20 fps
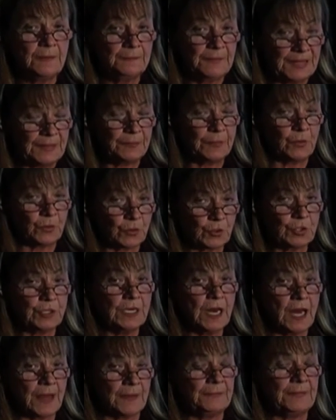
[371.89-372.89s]
people could
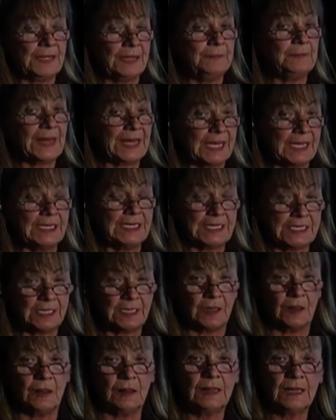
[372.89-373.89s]
not be made
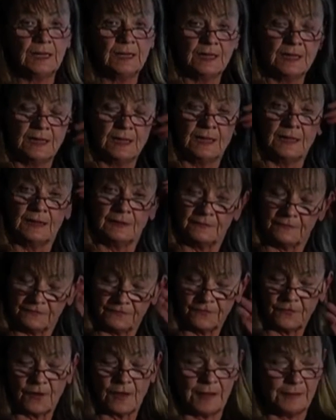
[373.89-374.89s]
ill
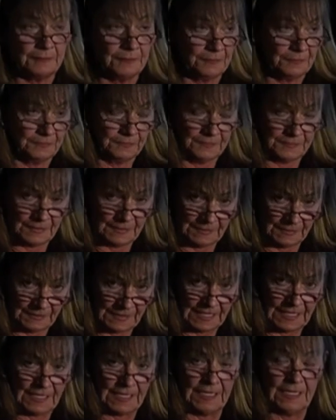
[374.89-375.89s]
from
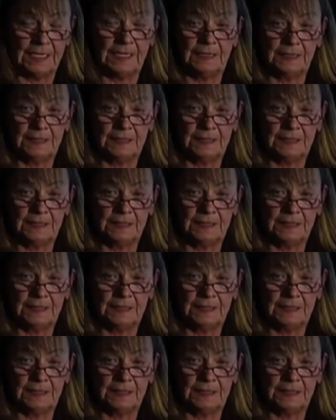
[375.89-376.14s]
the